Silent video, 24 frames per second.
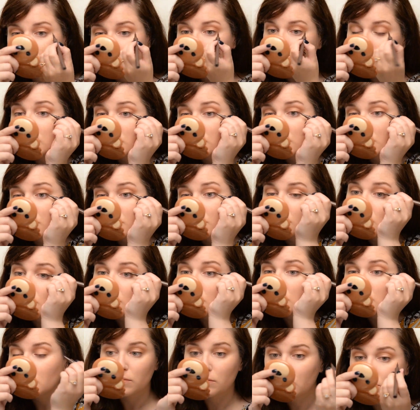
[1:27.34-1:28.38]

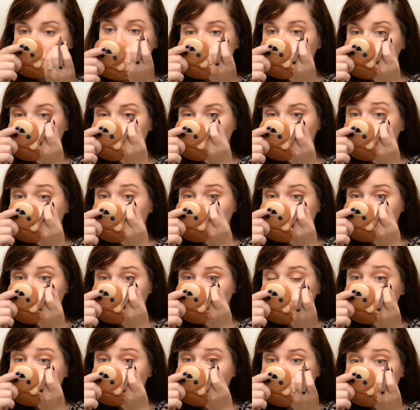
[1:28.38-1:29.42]

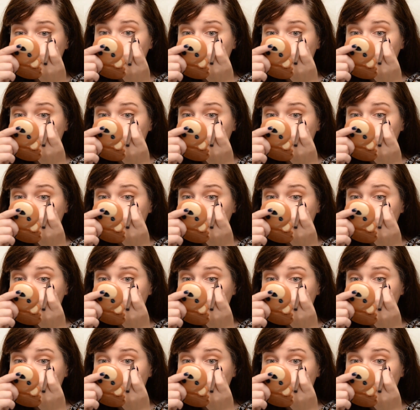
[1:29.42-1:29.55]
Nothing is said.